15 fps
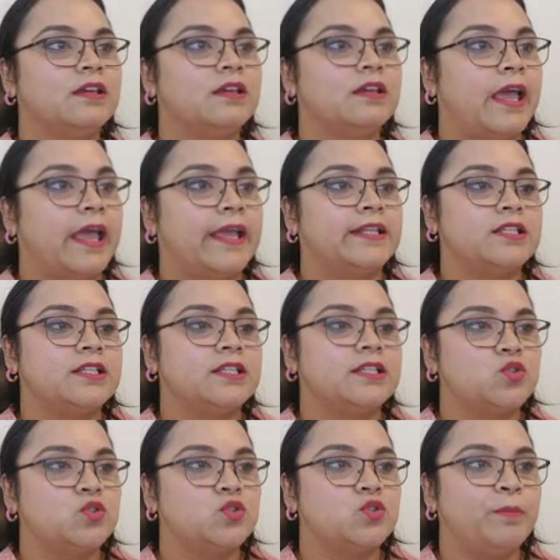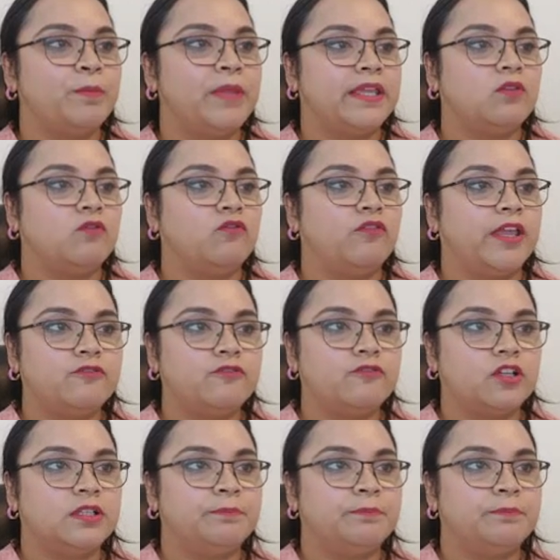And it's also making way for
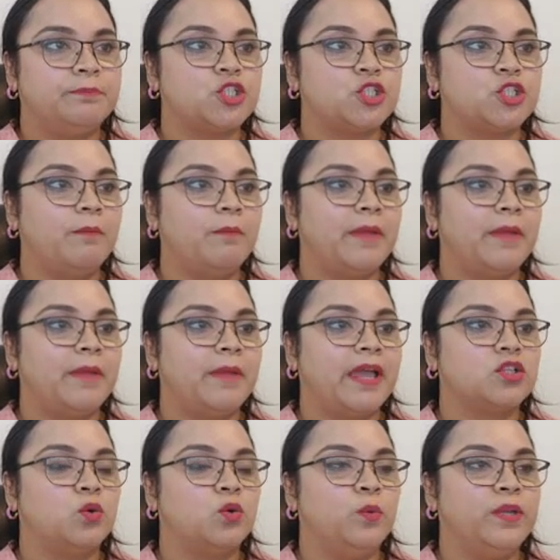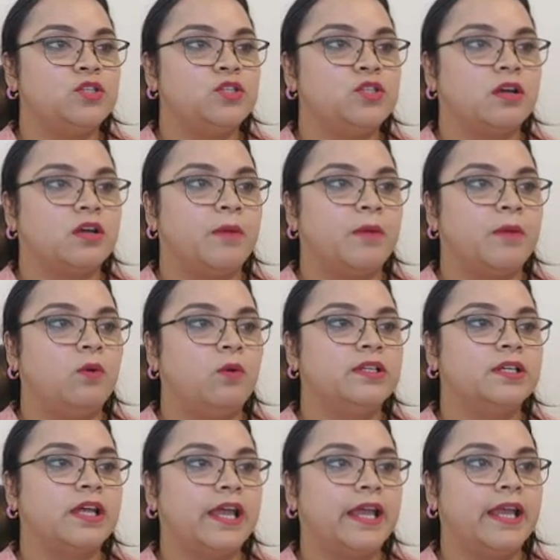the bishop and queen to come out,
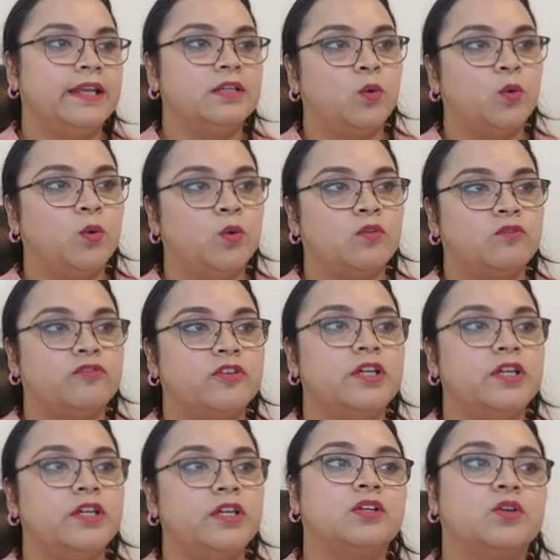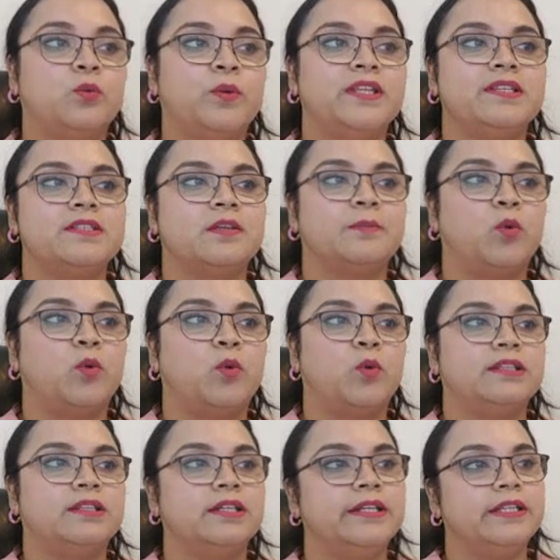and moreover the queen is supporting
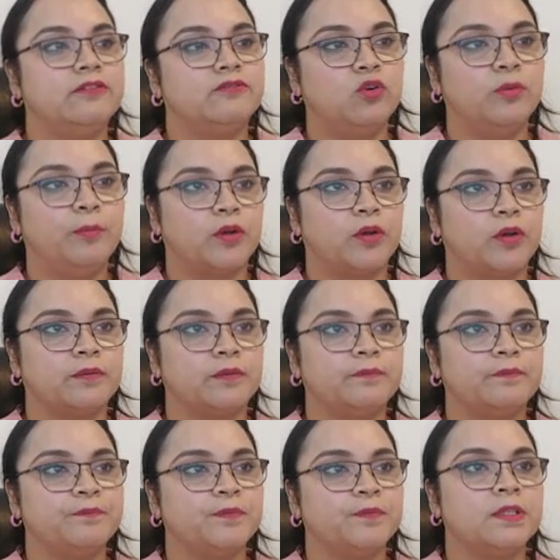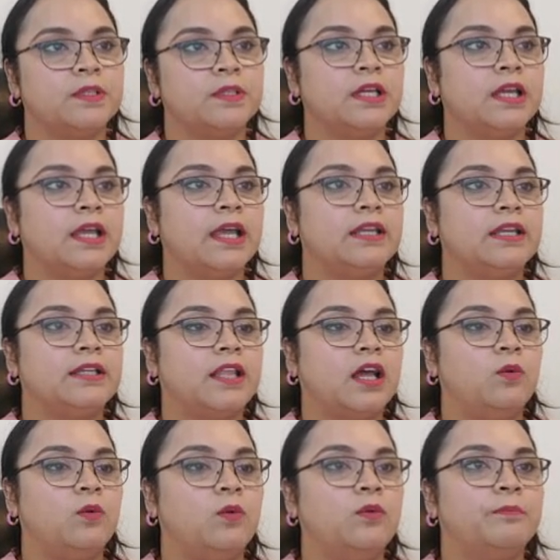the d4 pawn. And
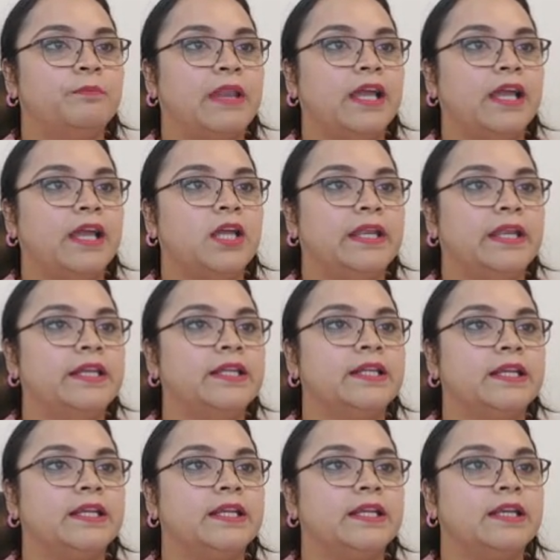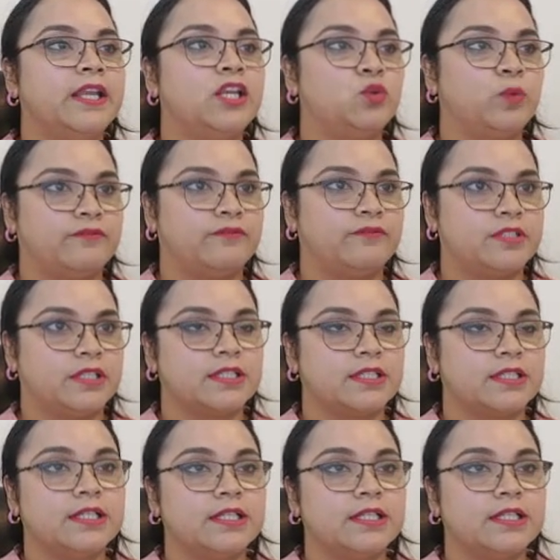now black played knight to f6.